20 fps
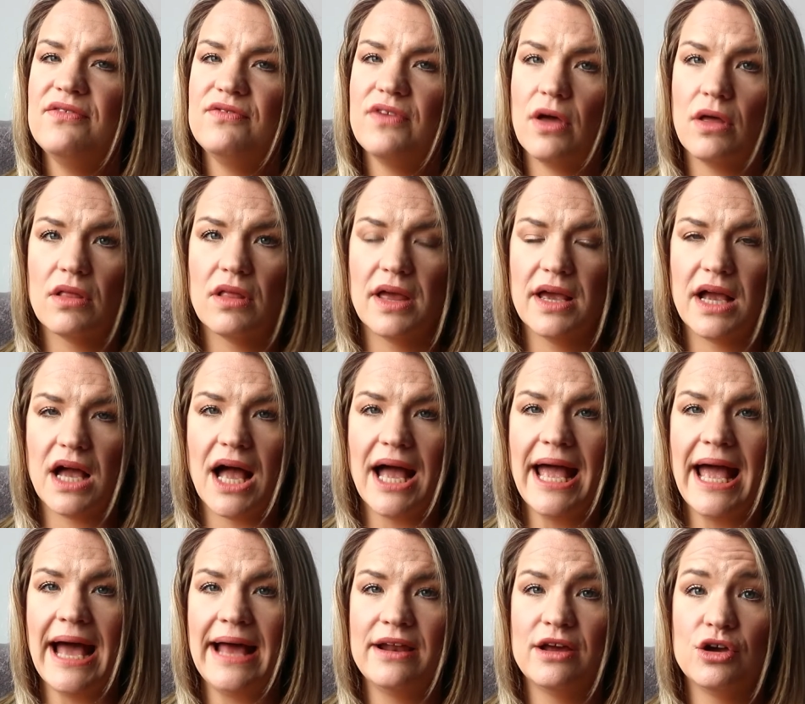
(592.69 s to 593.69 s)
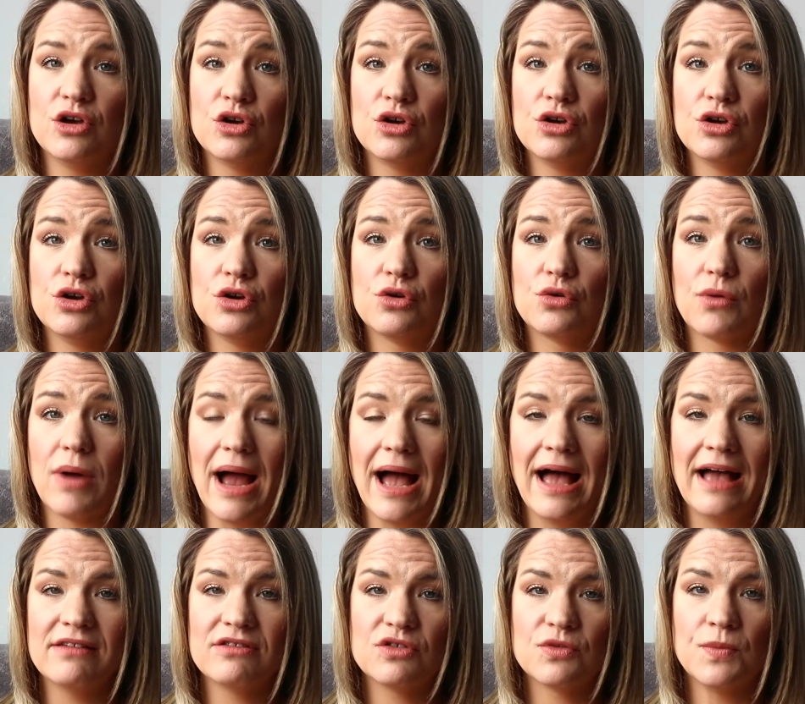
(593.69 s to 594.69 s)
felt like I had a good
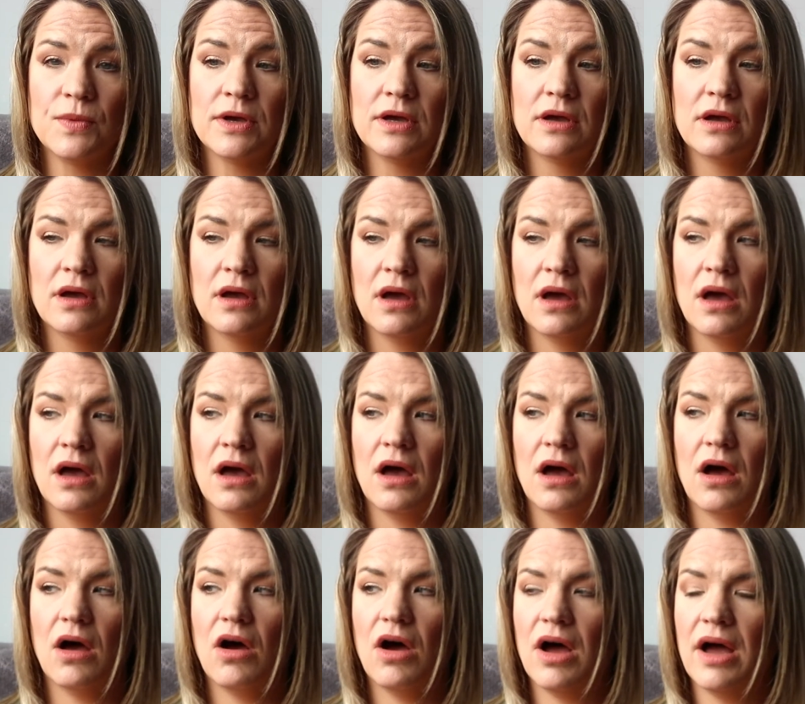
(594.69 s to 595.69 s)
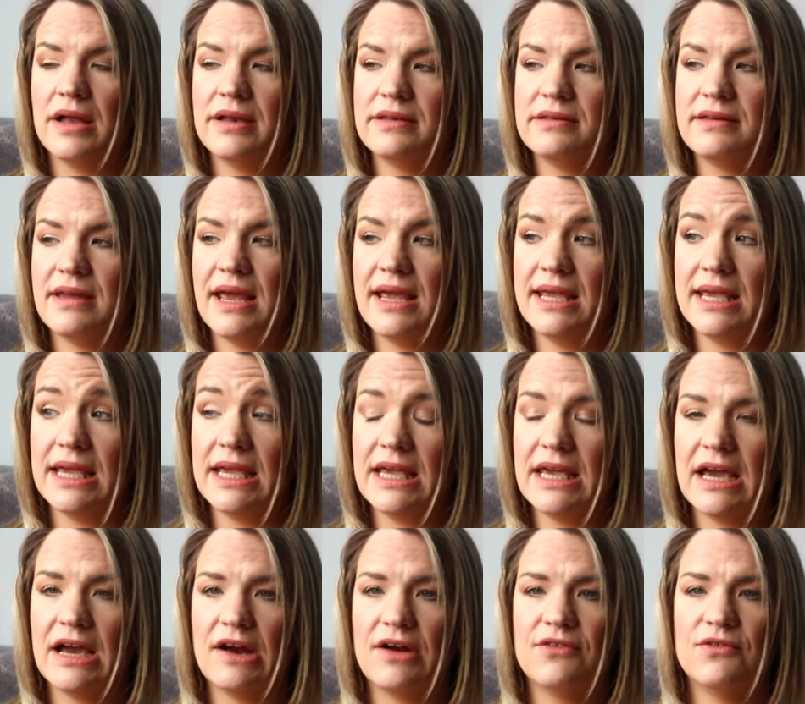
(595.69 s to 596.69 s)
grasp on taking
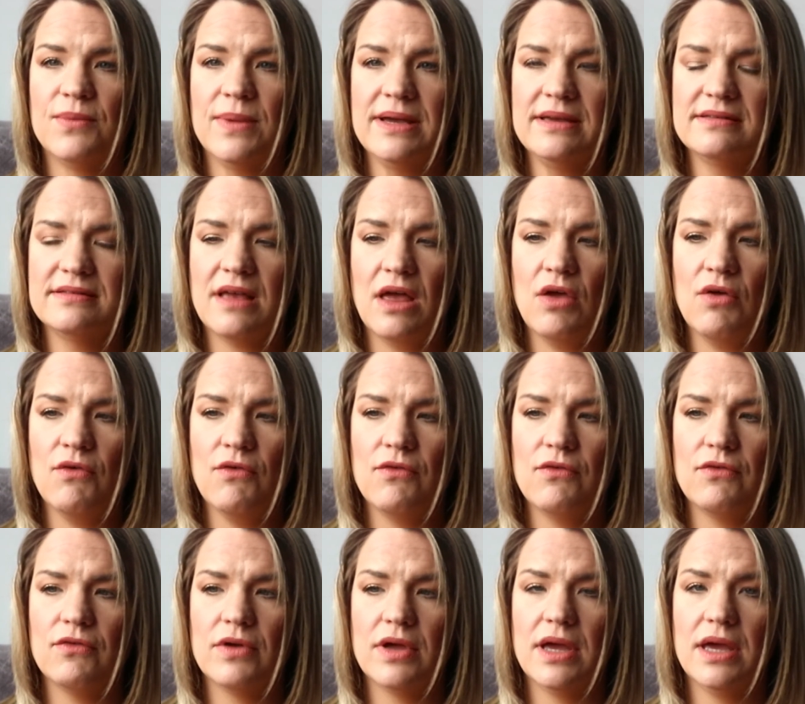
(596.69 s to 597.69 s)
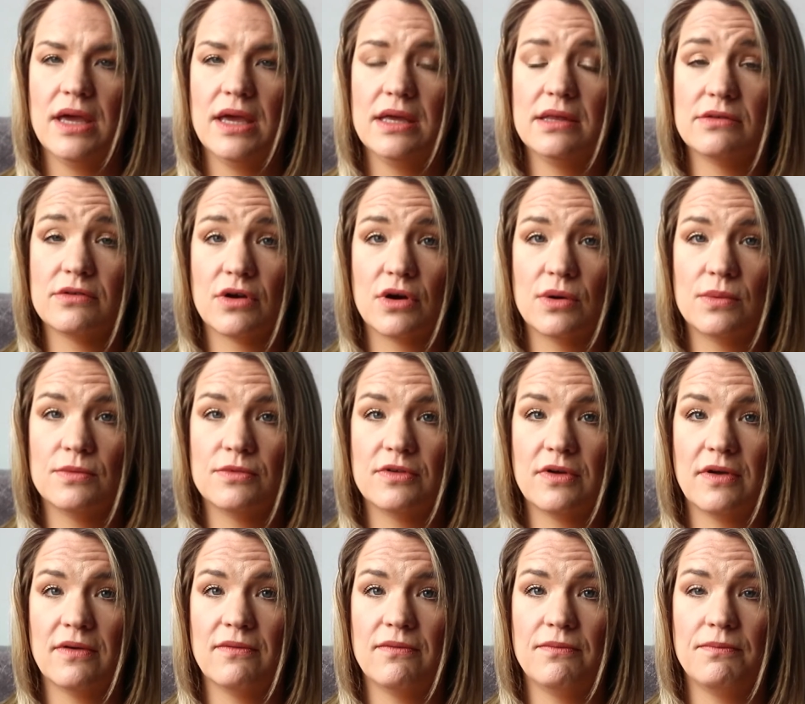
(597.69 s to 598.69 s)
care of myself in terms
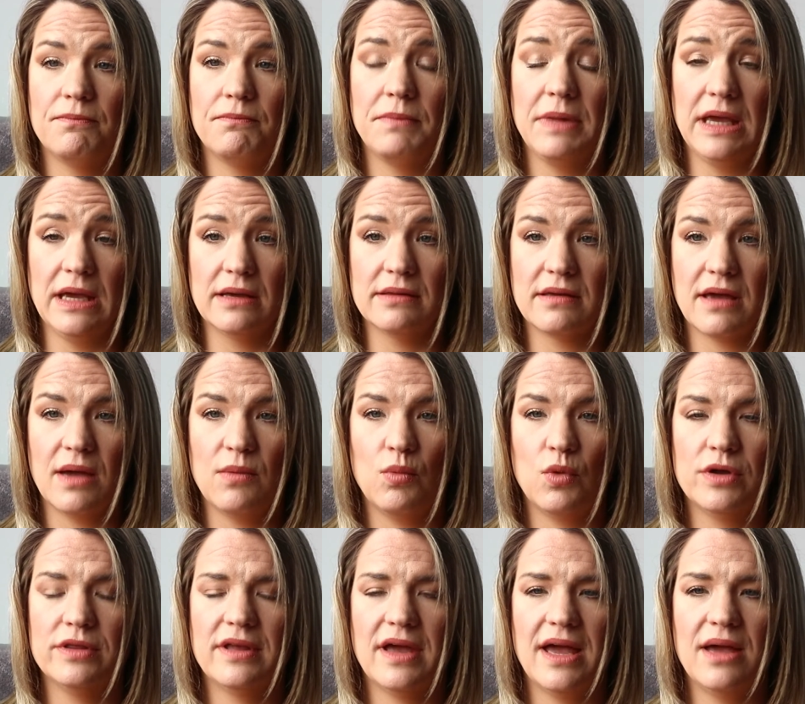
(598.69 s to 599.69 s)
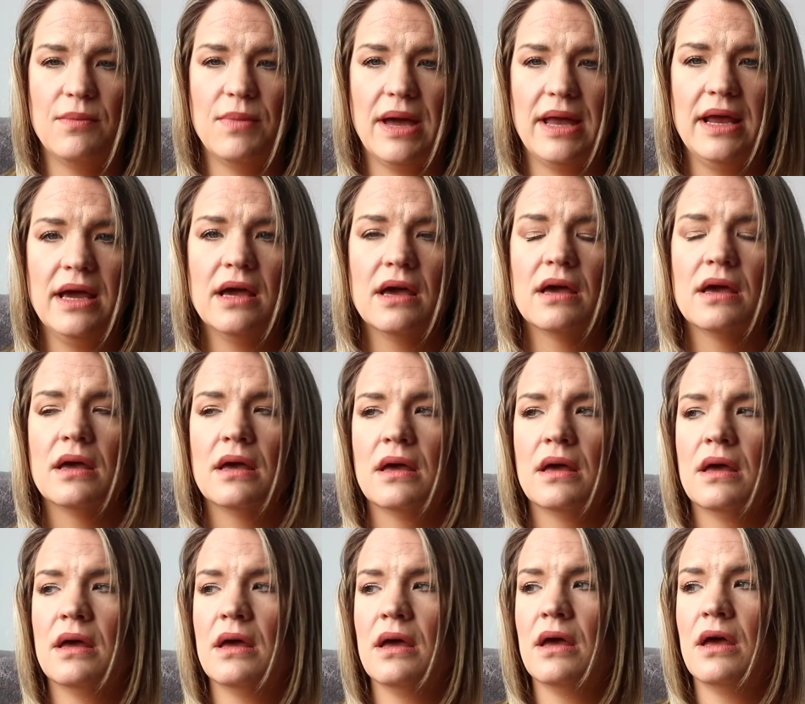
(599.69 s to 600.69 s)
of being a type 1 diabetic
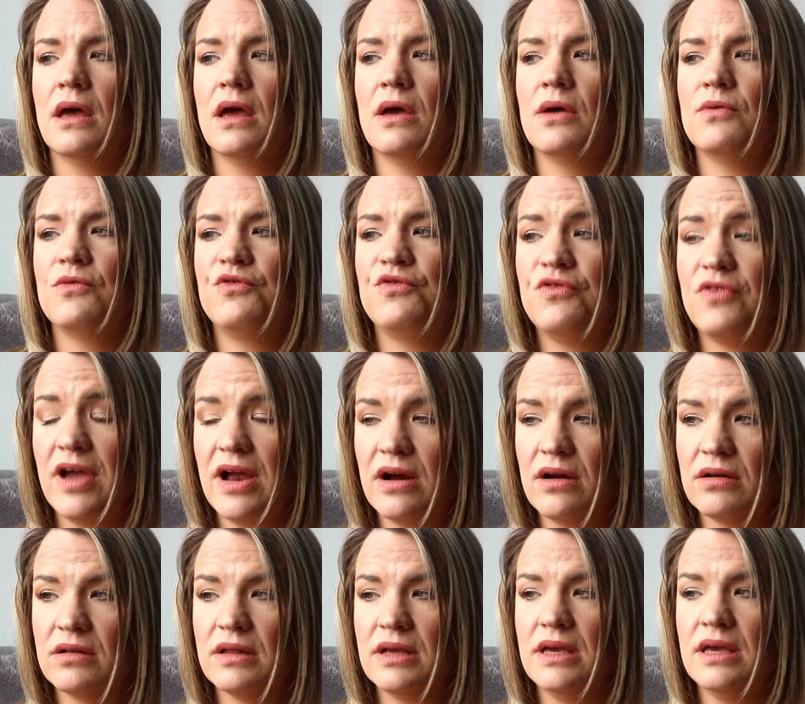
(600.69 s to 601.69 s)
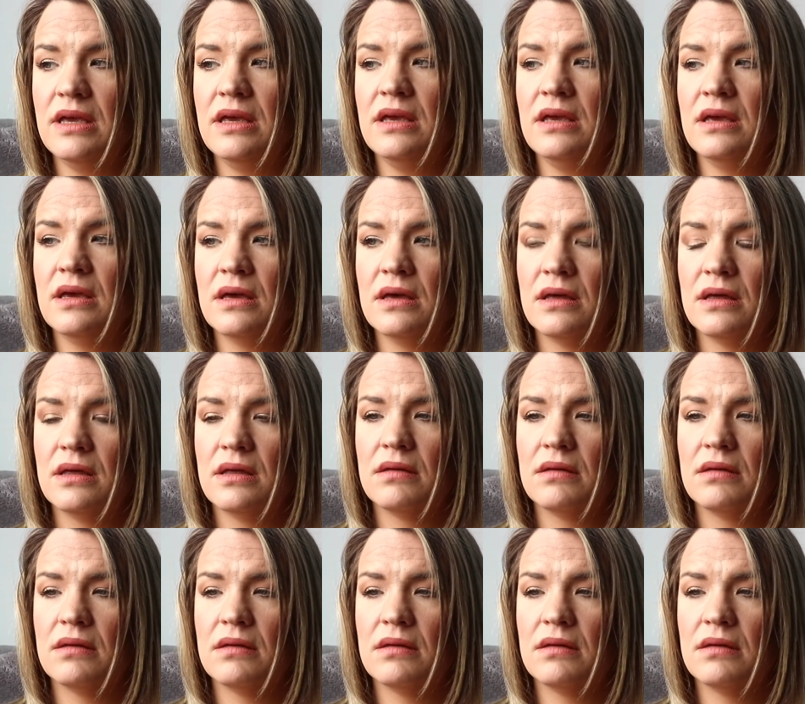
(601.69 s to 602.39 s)
fairly